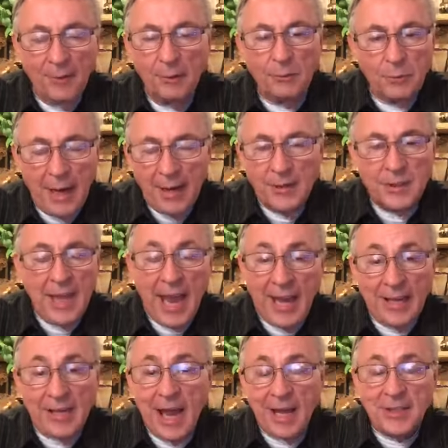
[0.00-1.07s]
Don't try to say I
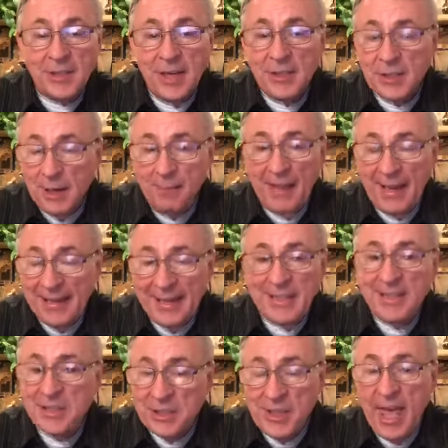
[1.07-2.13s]
didn't. I said something I
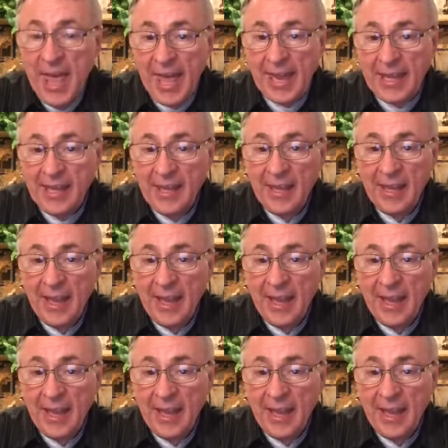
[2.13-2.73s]
didn't say.